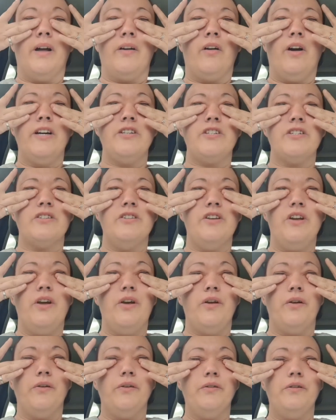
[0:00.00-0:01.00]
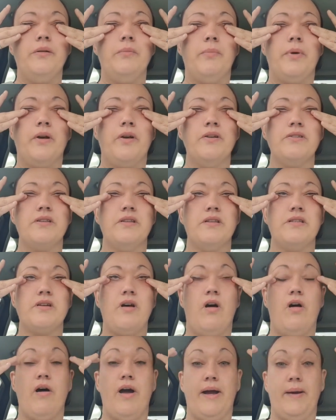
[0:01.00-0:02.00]
and I just knew because of the
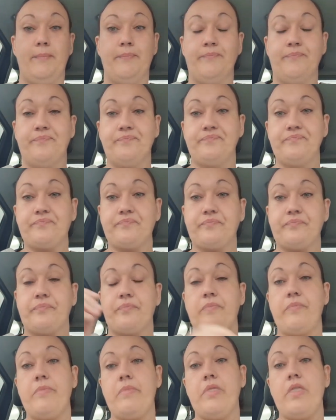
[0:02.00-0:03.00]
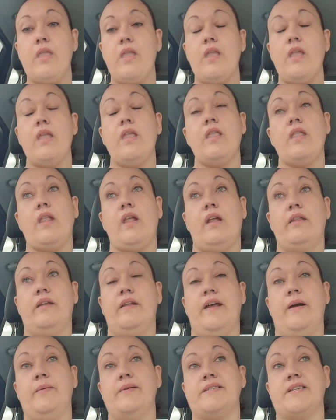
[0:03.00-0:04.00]
time that
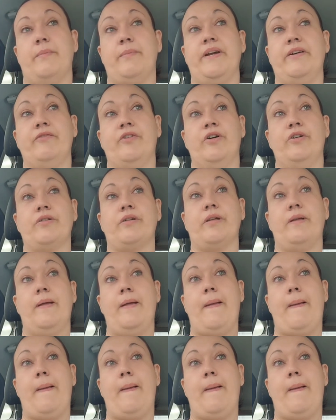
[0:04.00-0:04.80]
there was something wrong.